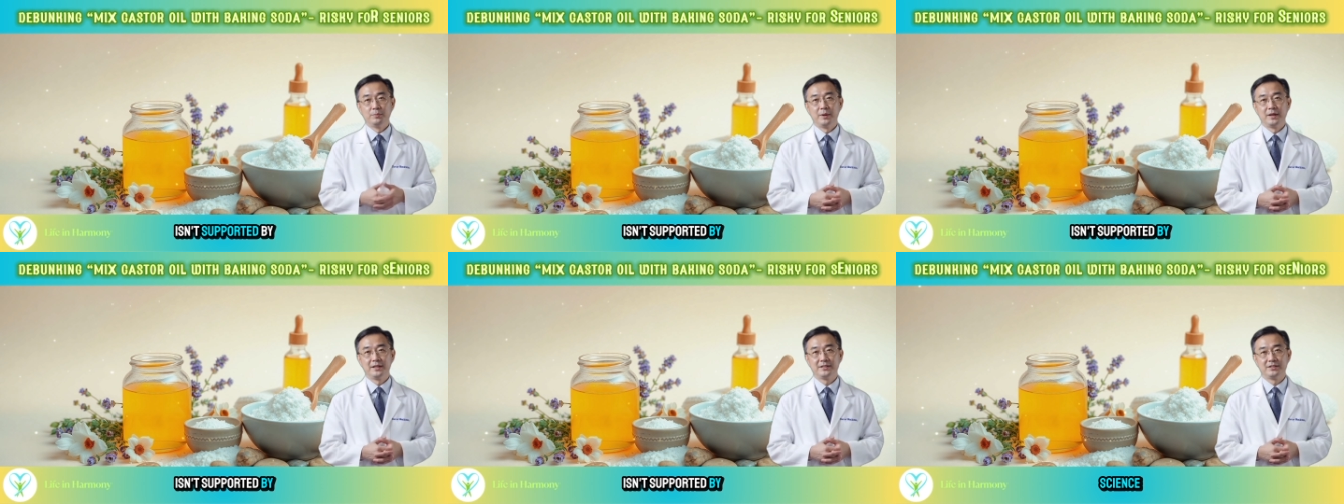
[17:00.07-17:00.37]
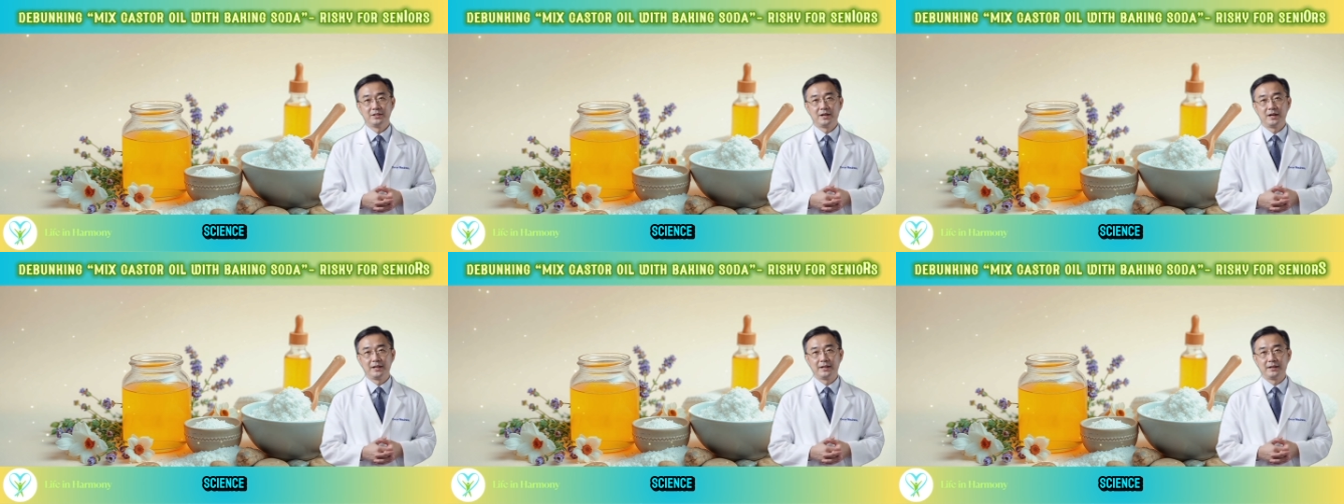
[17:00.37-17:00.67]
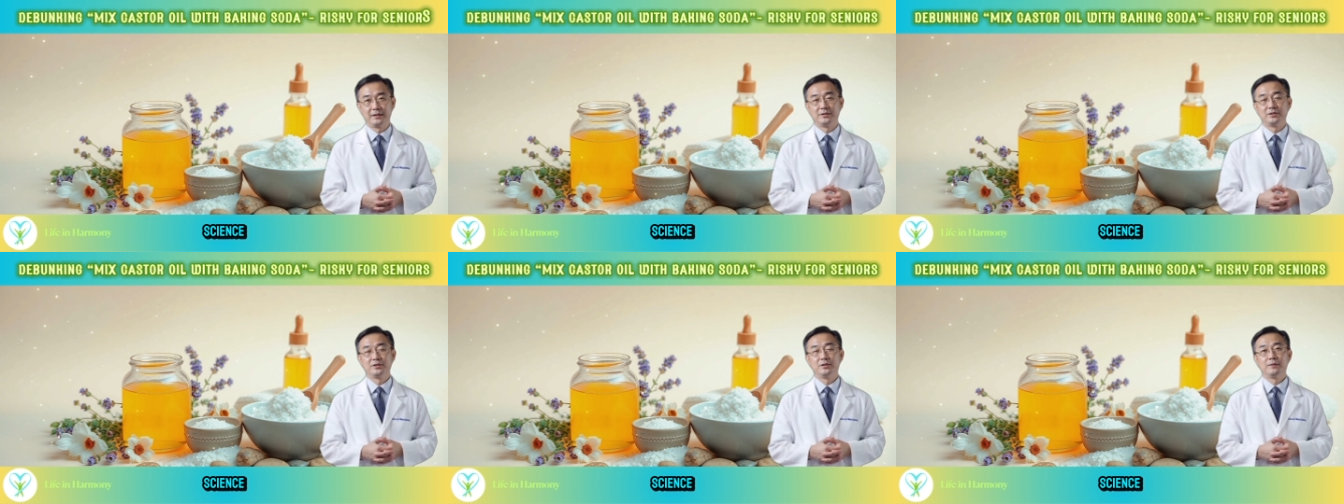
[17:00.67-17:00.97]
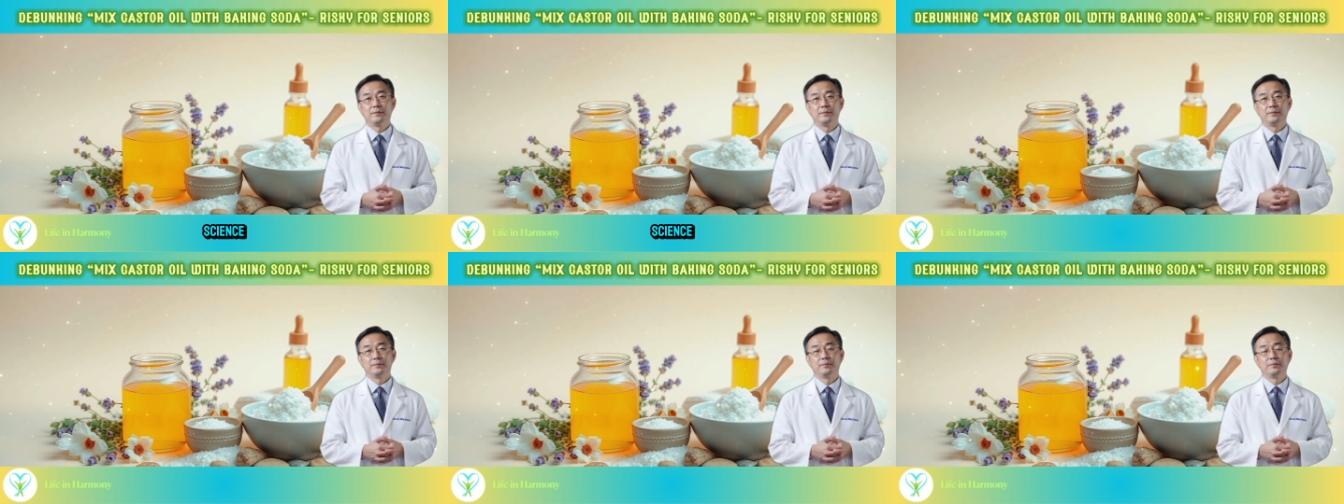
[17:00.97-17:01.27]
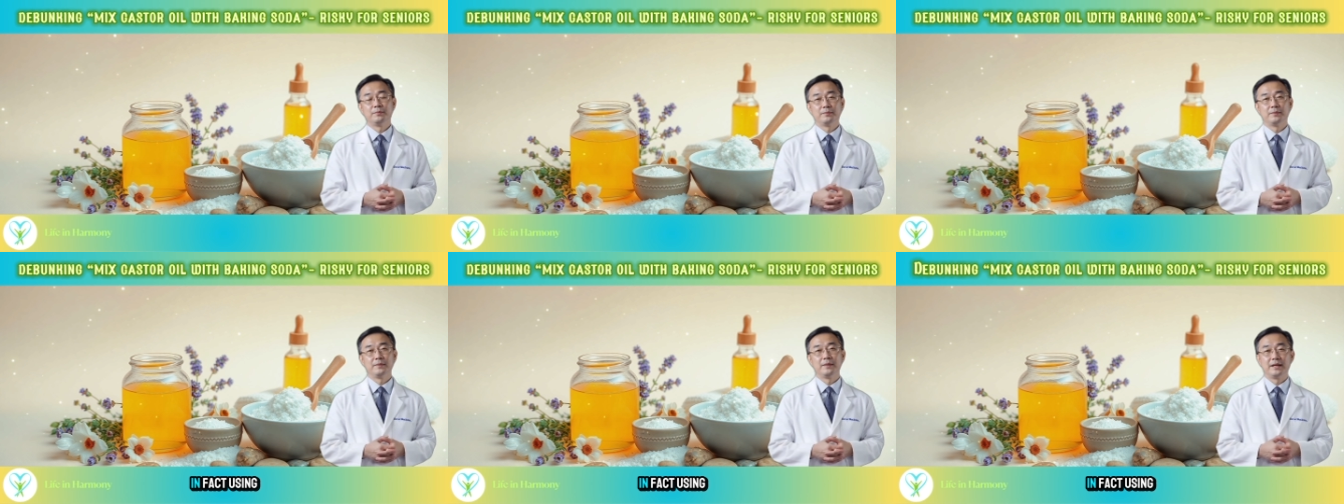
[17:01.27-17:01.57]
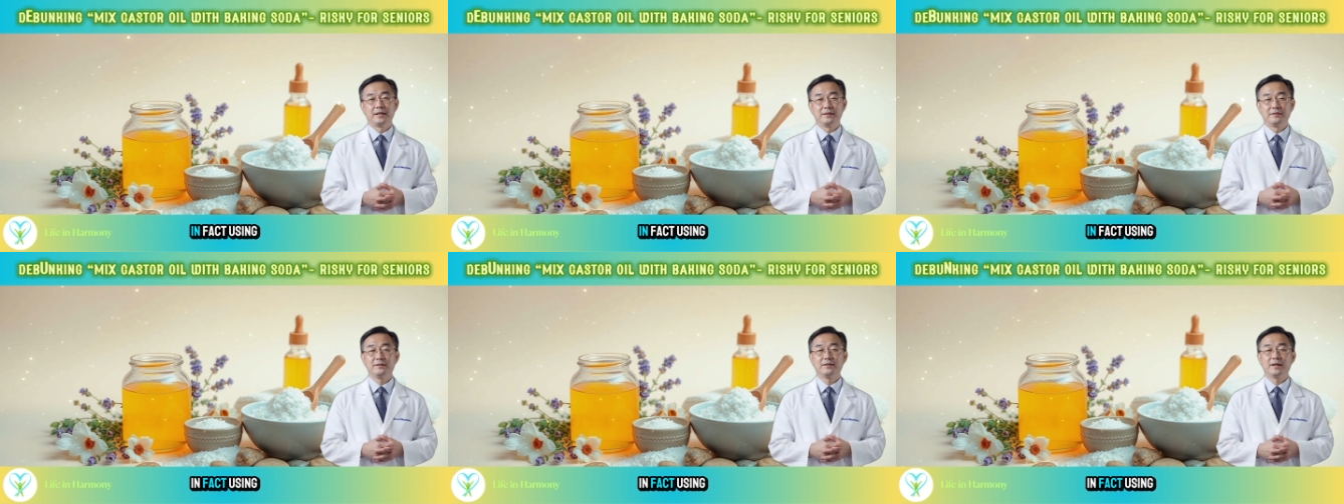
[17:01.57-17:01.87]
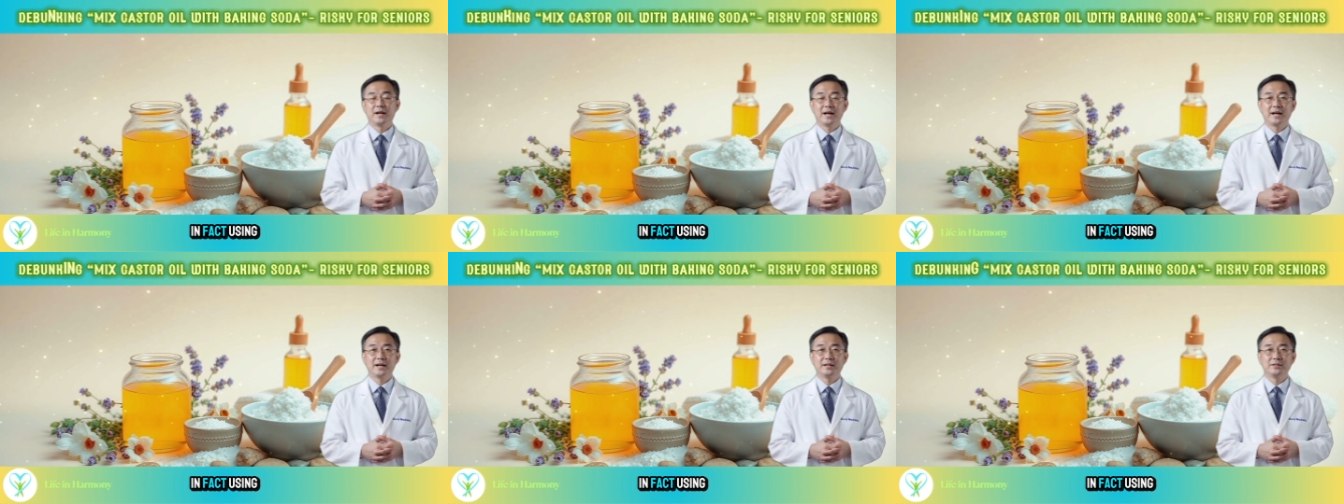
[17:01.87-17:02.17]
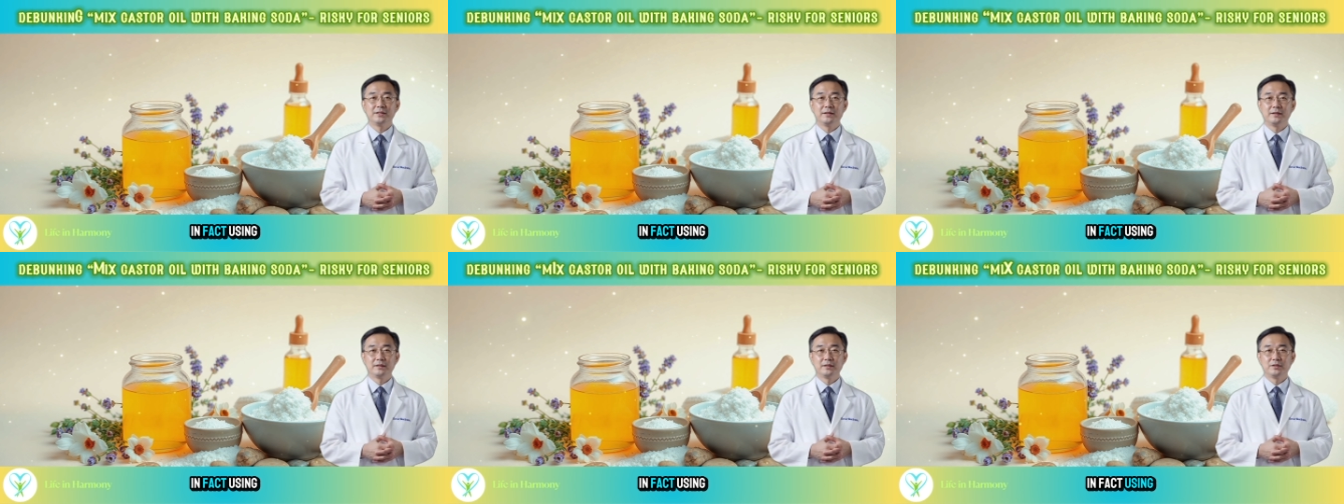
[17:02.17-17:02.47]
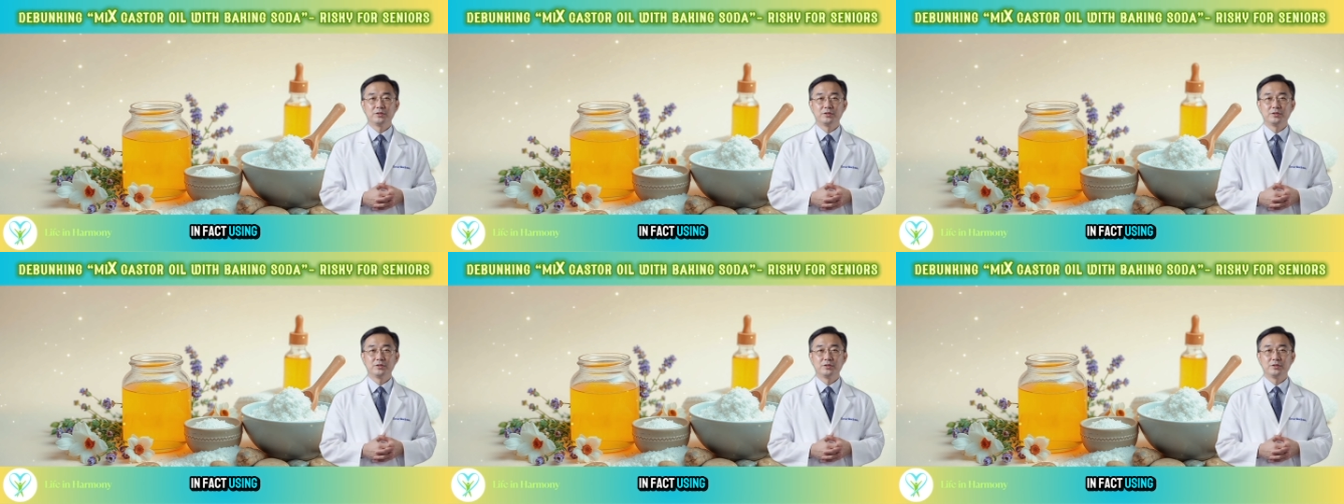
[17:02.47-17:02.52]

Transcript: by science. In fact,